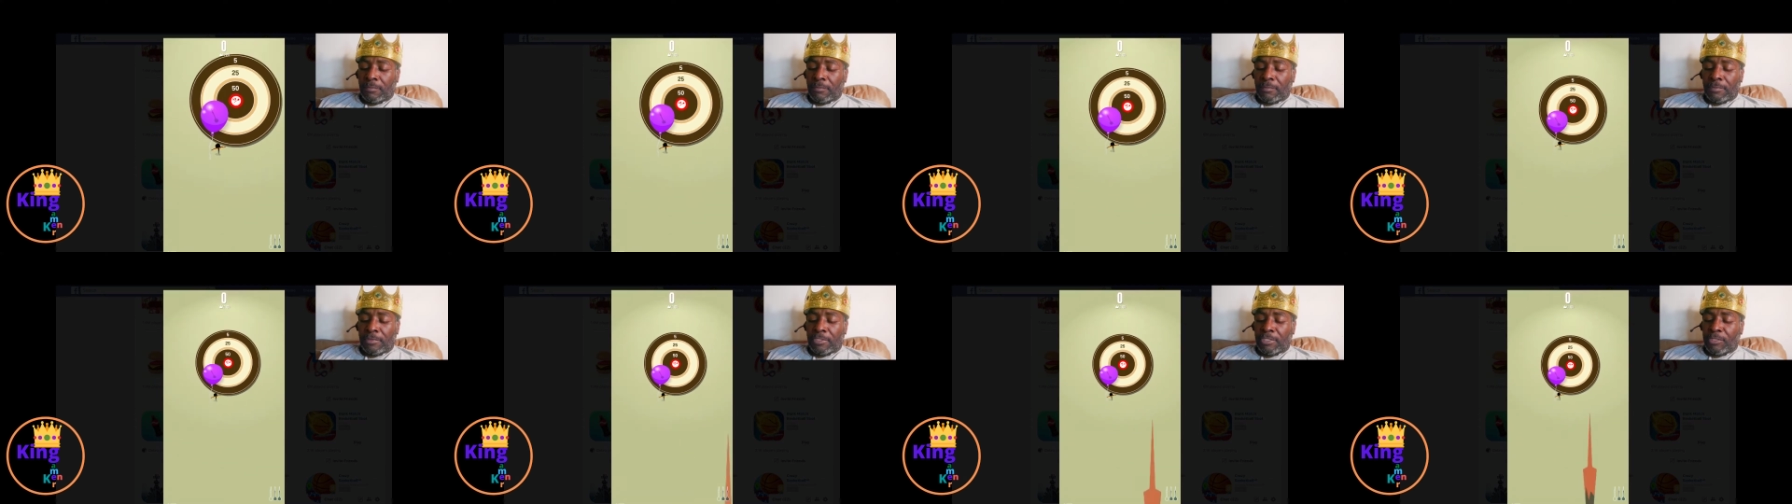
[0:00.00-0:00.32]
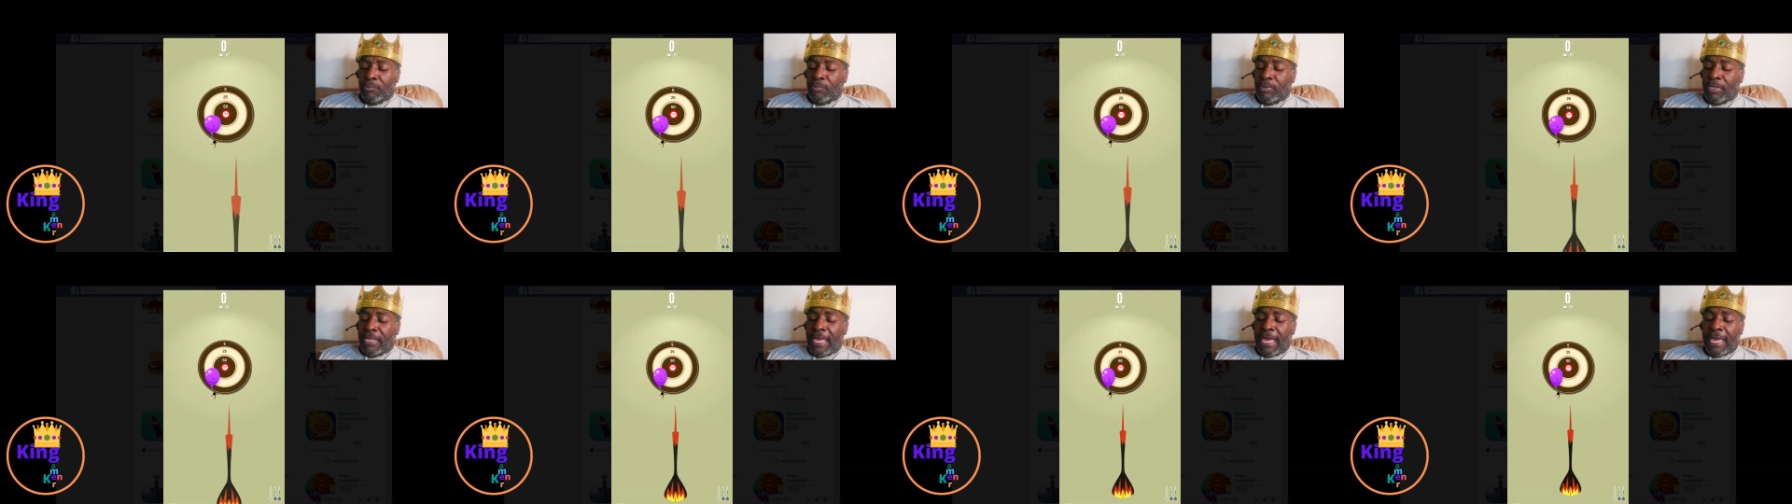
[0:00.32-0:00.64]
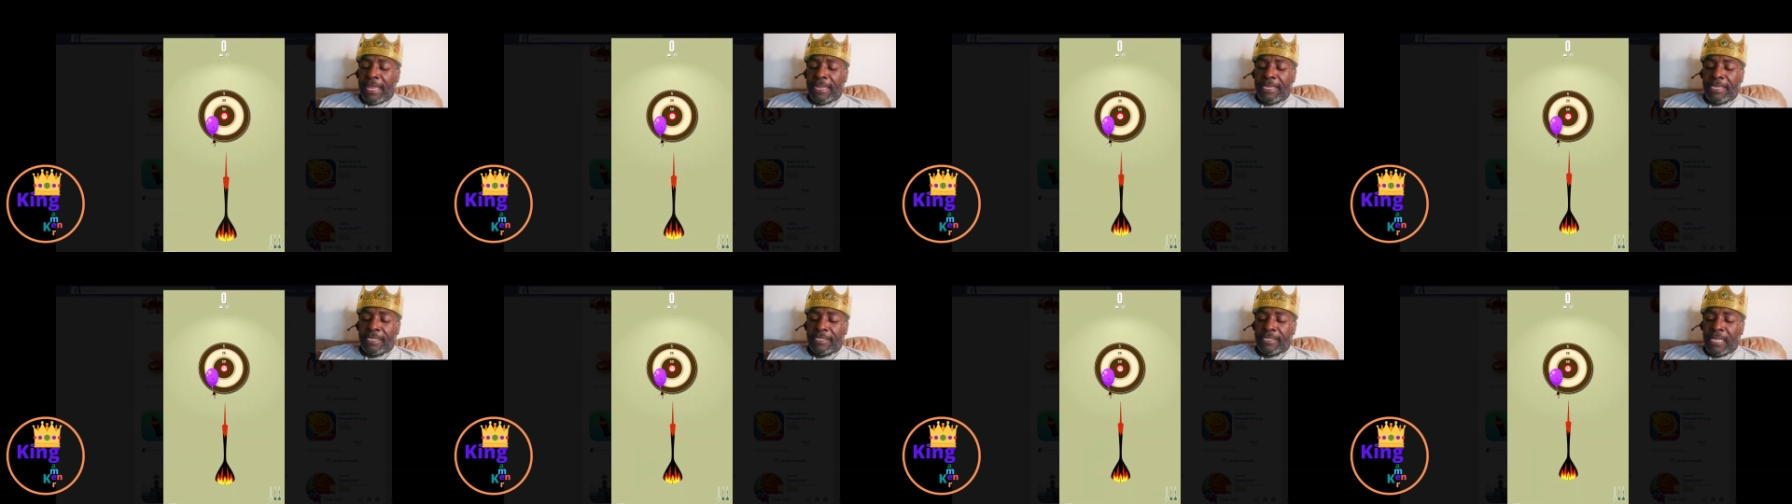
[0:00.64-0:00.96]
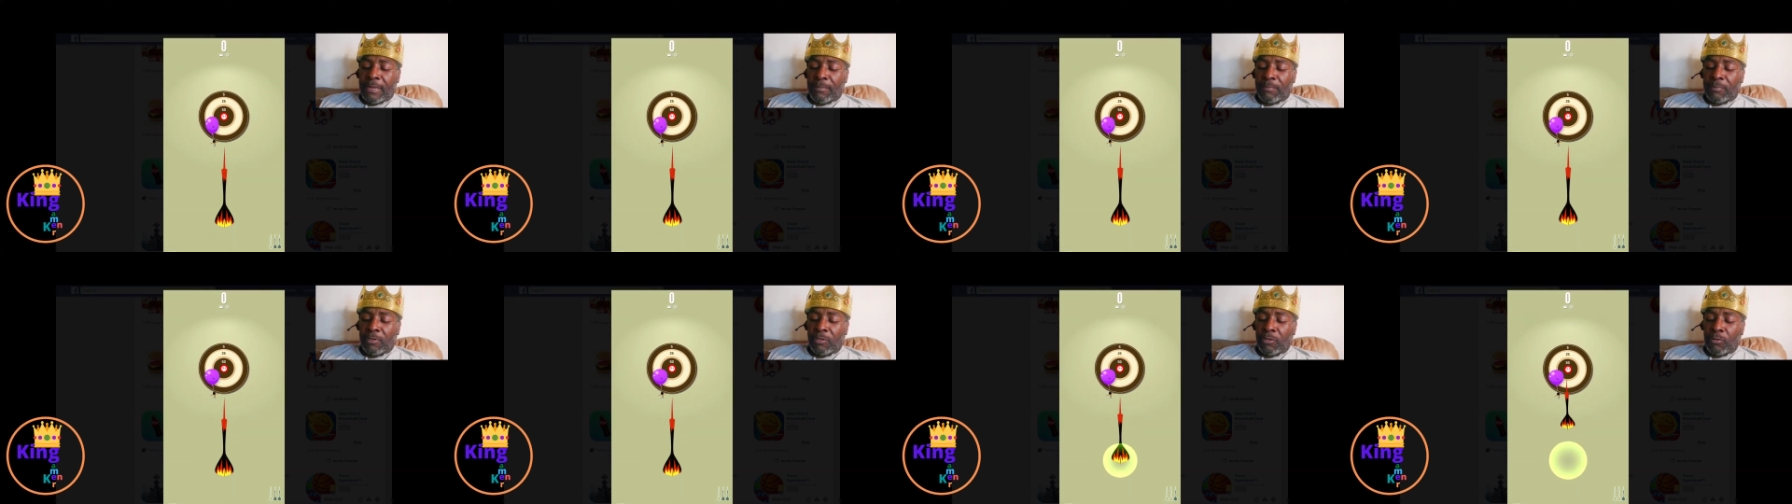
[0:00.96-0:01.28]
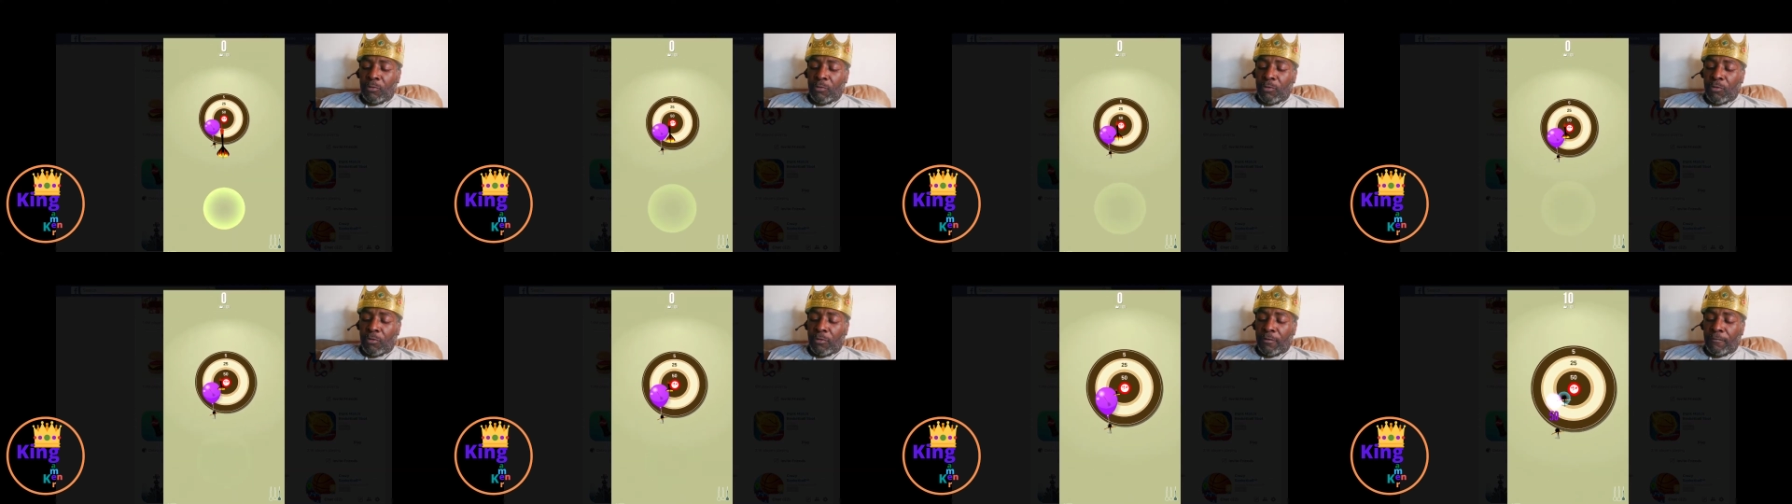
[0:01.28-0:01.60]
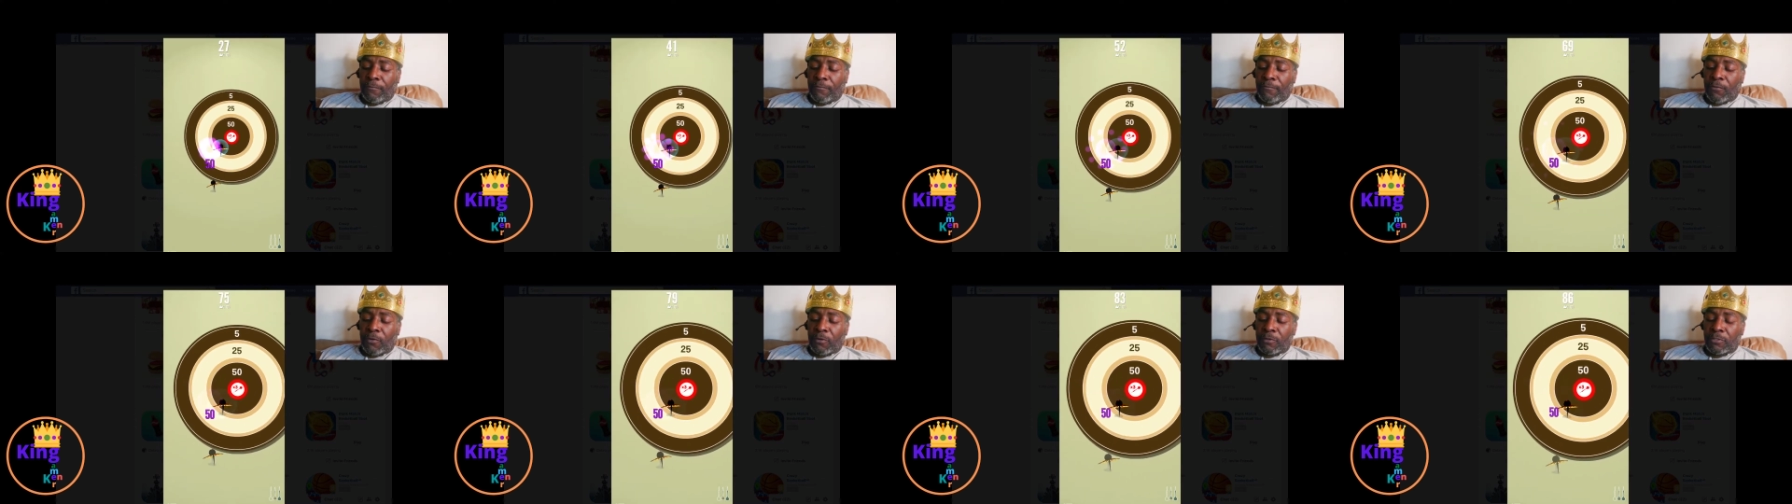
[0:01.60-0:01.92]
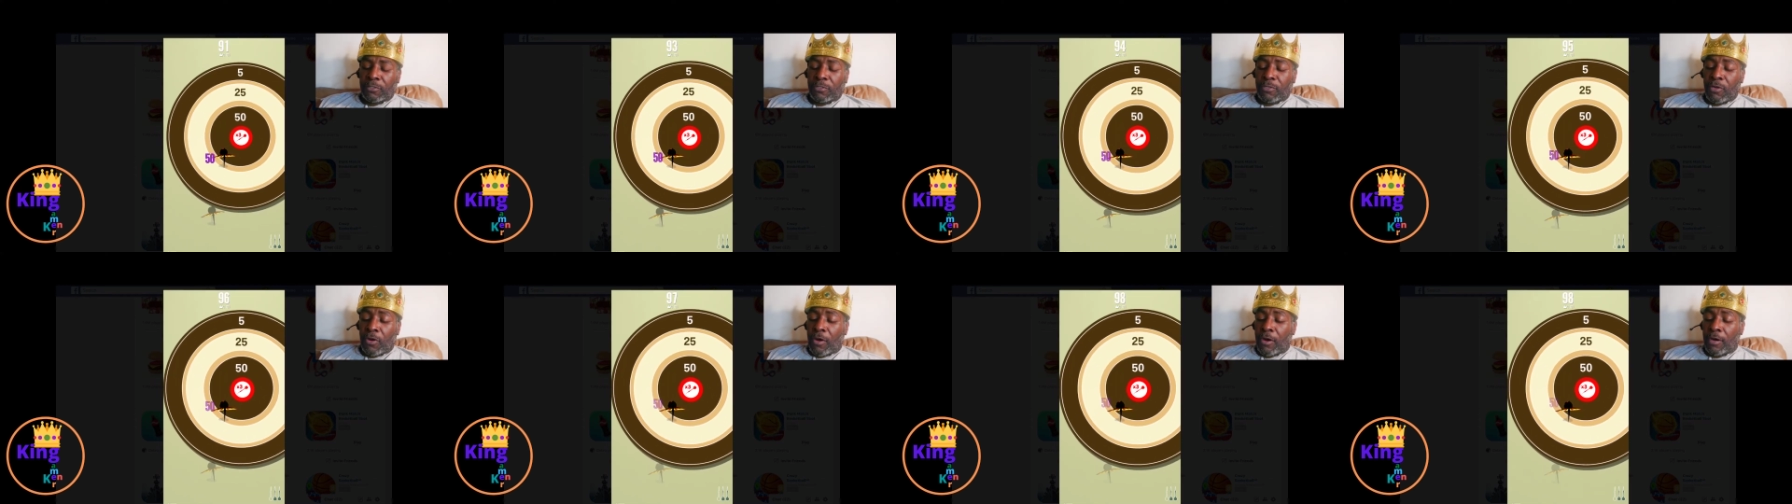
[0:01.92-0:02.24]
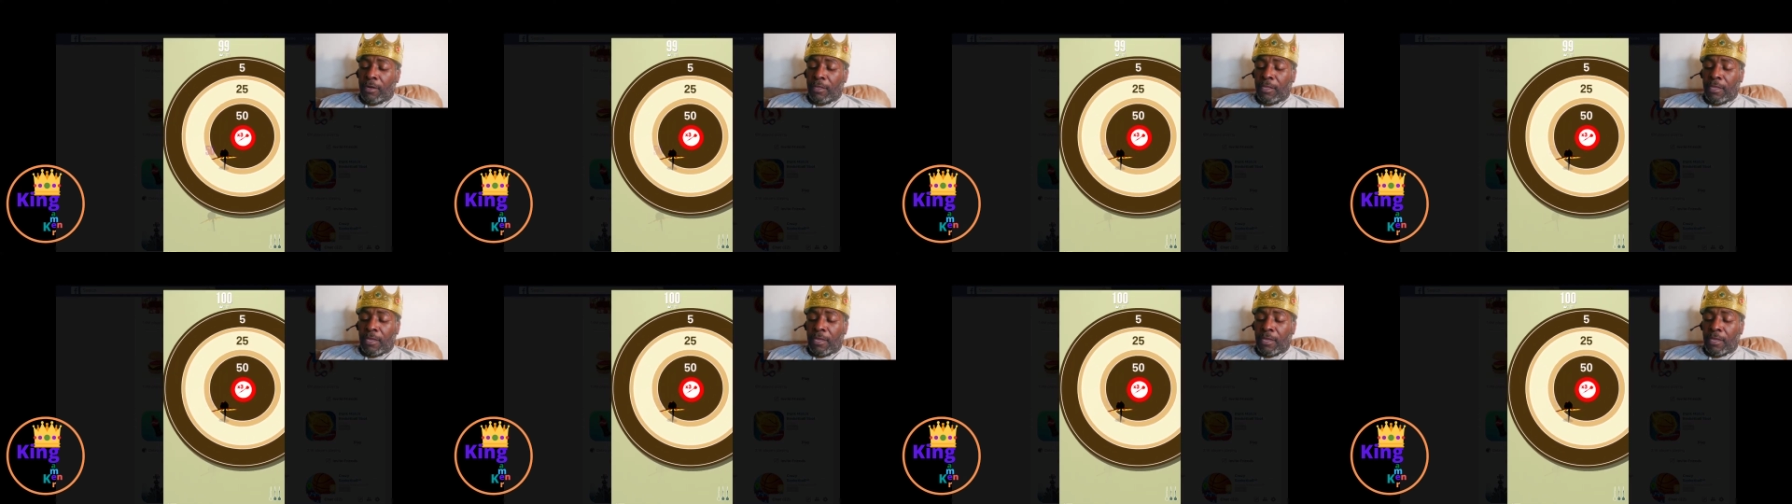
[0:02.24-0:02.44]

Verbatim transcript: So we gotta hit that balloon on the first dart,